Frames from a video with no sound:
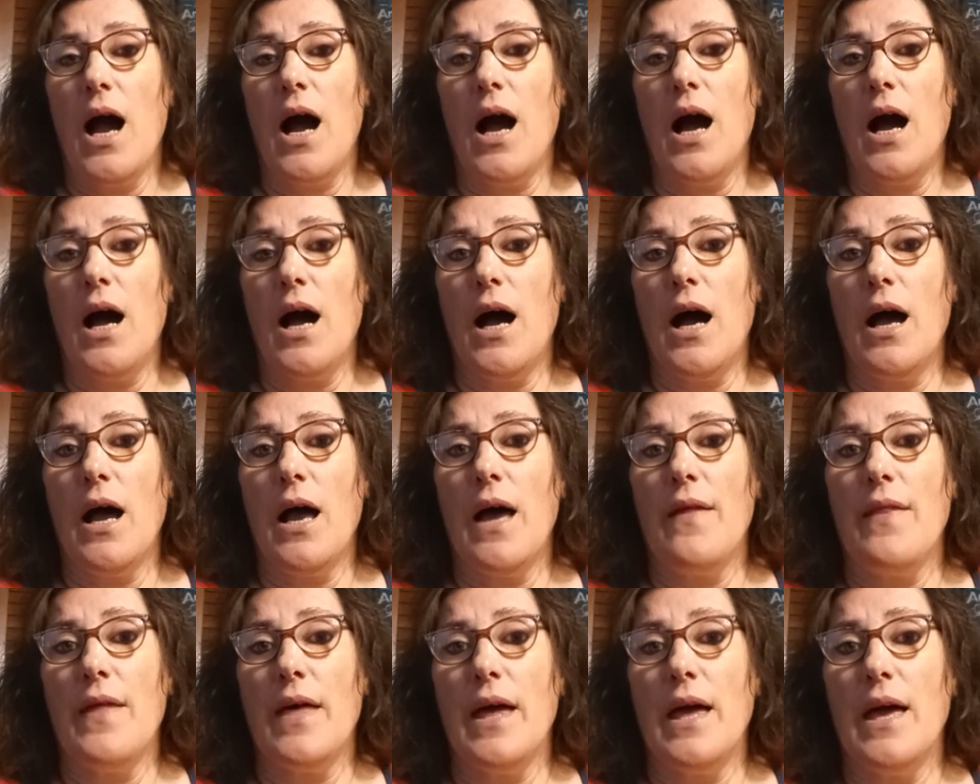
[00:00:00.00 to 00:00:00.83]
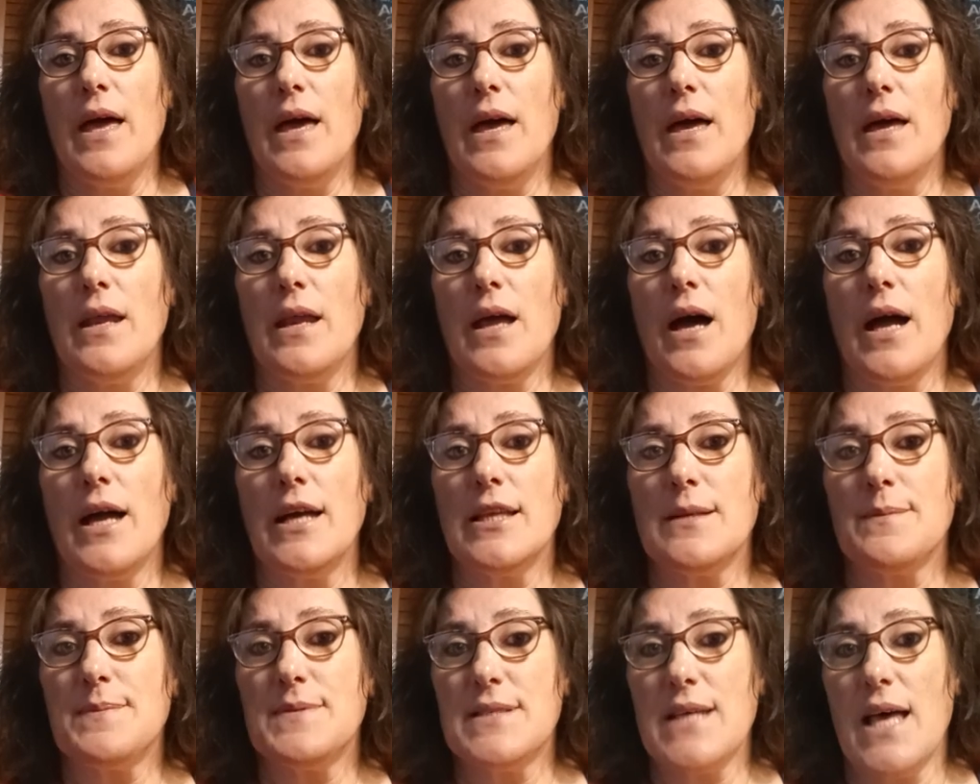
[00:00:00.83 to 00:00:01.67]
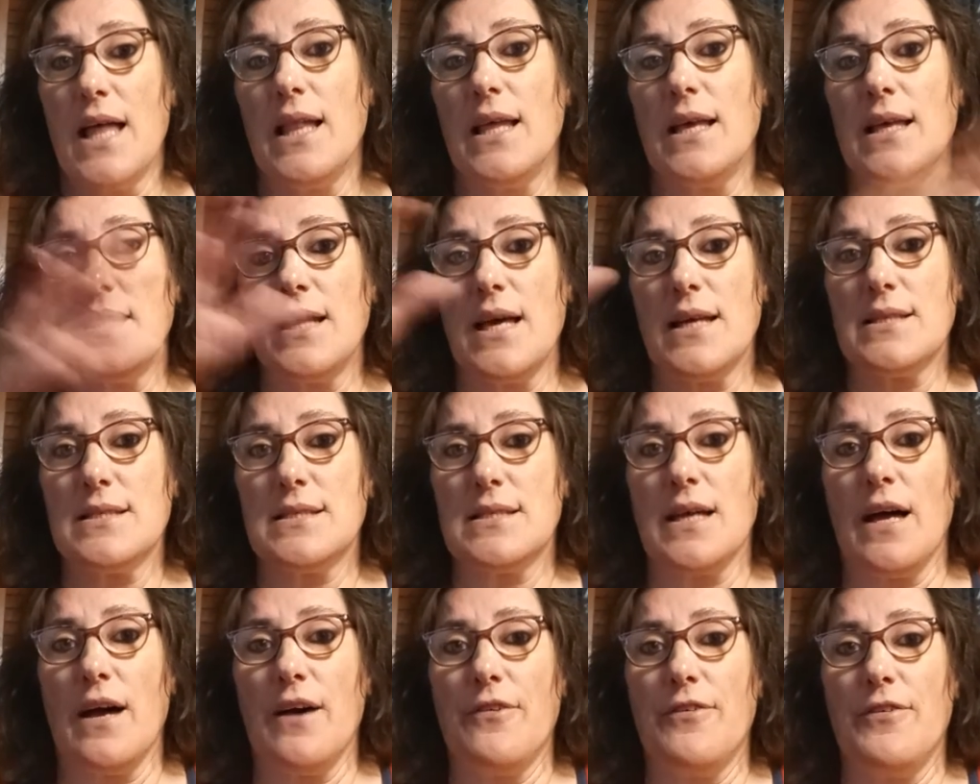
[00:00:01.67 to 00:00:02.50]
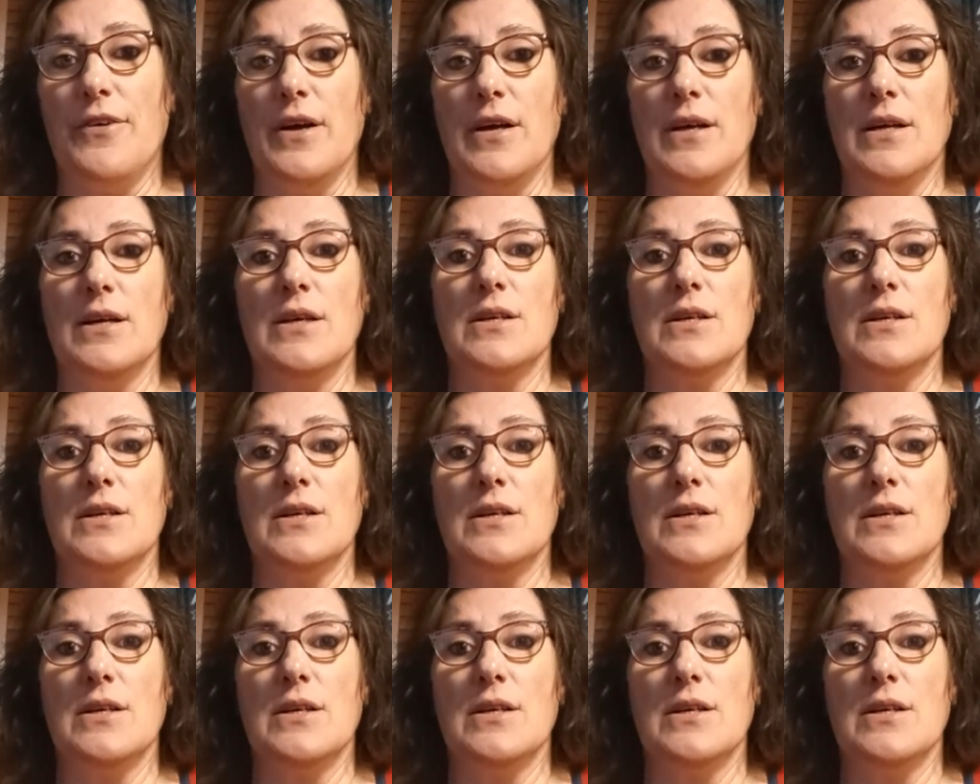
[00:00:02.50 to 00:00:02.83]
And then I end up selling that stuff.